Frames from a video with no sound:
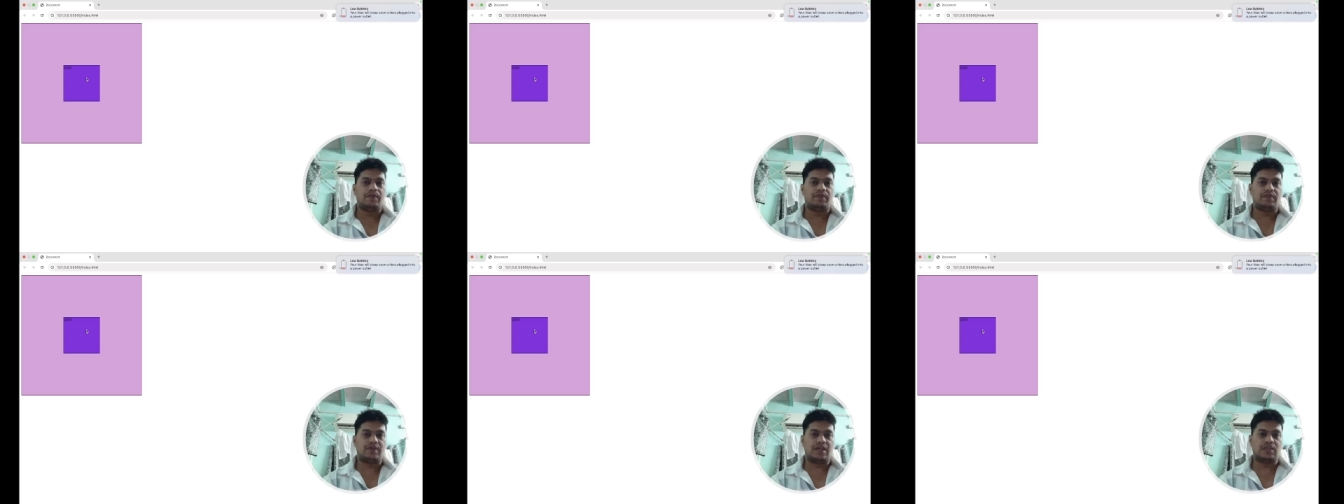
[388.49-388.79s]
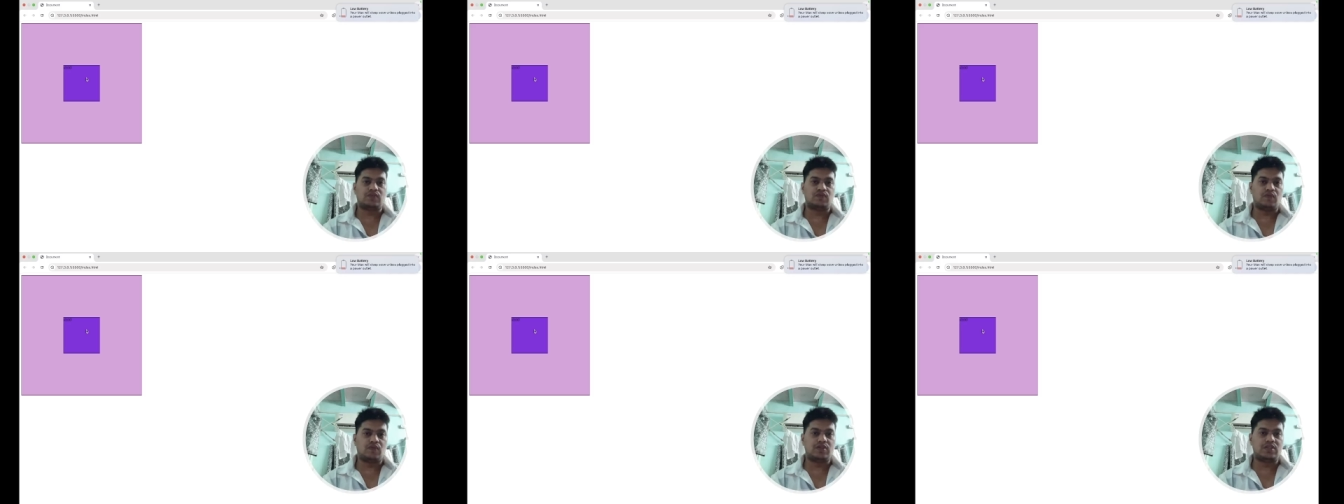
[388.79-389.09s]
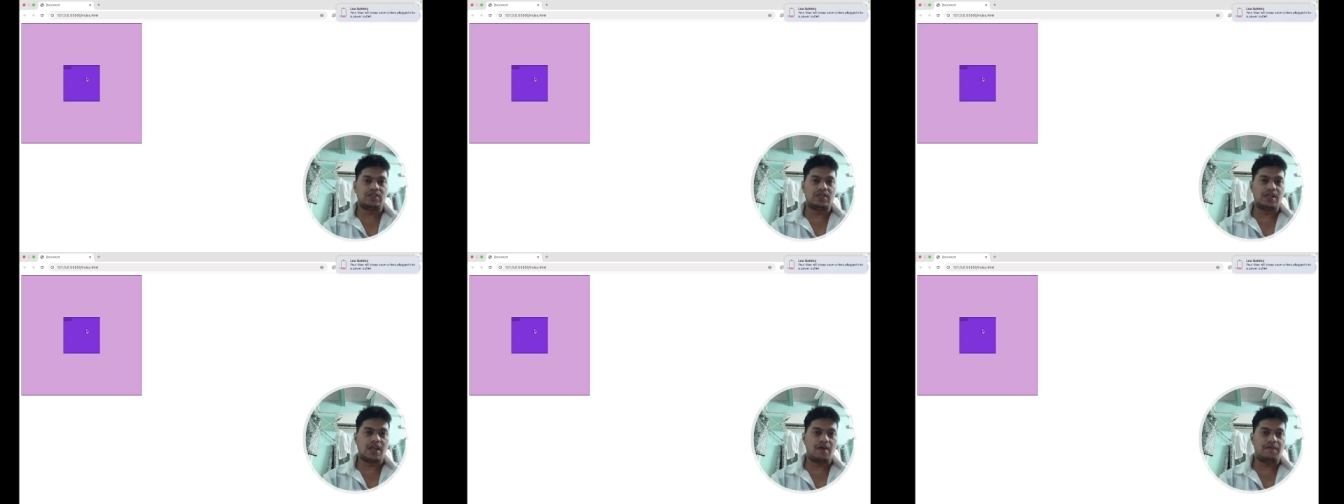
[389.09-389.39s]
Thanks for
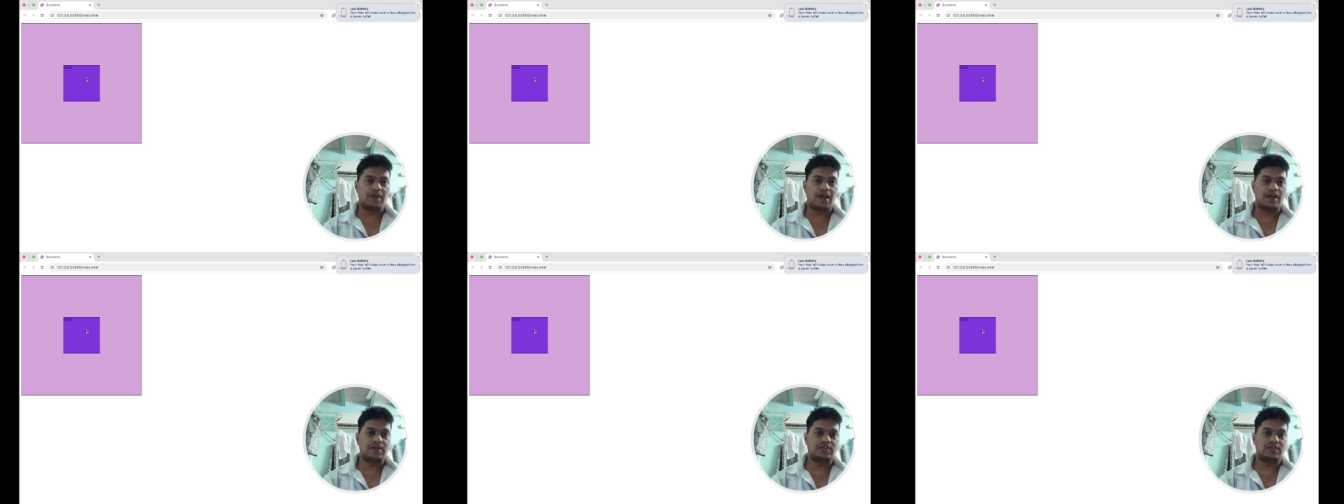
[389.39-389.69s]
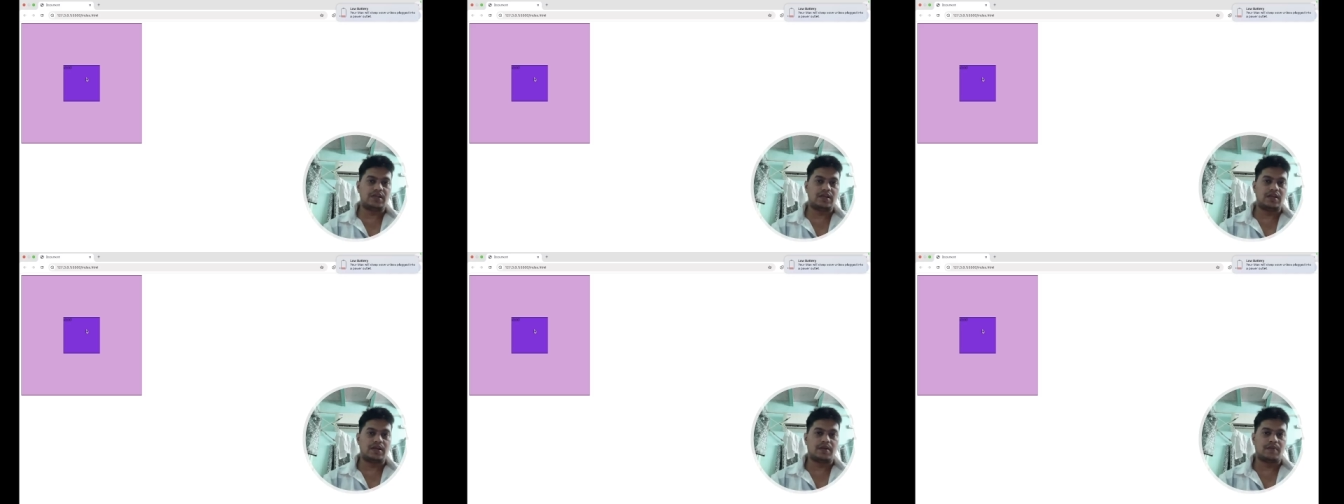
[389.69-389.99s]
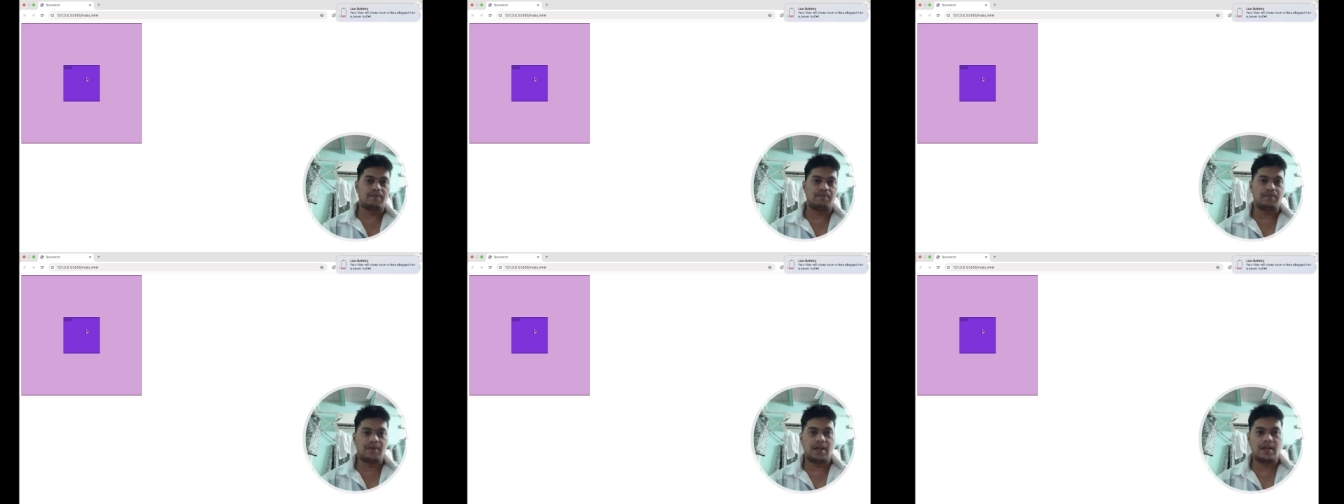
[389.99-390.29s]
watching and have a nice day.
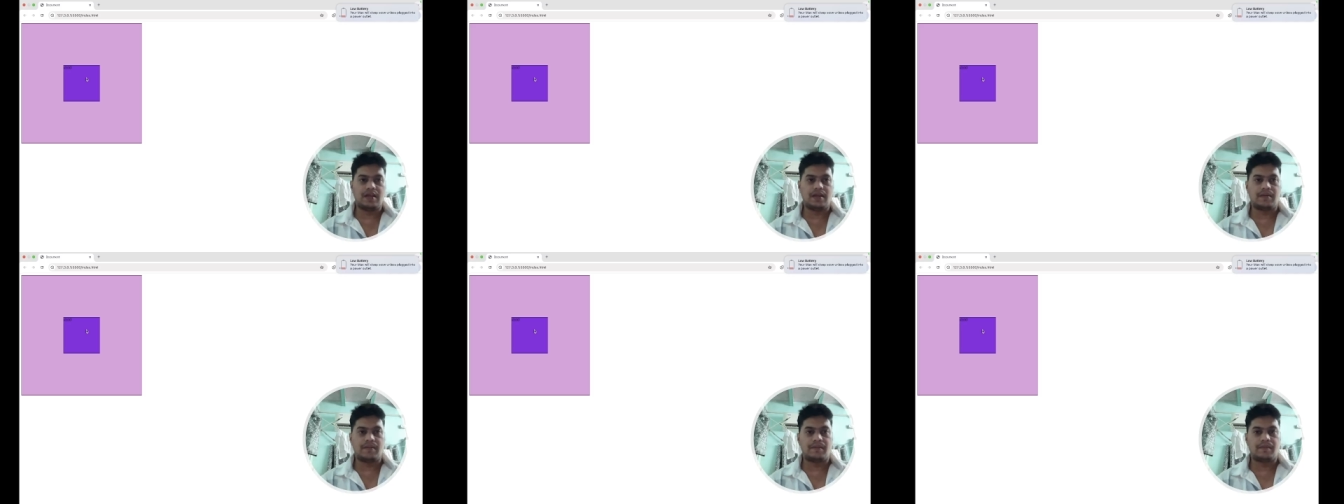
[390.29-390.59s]
Bye.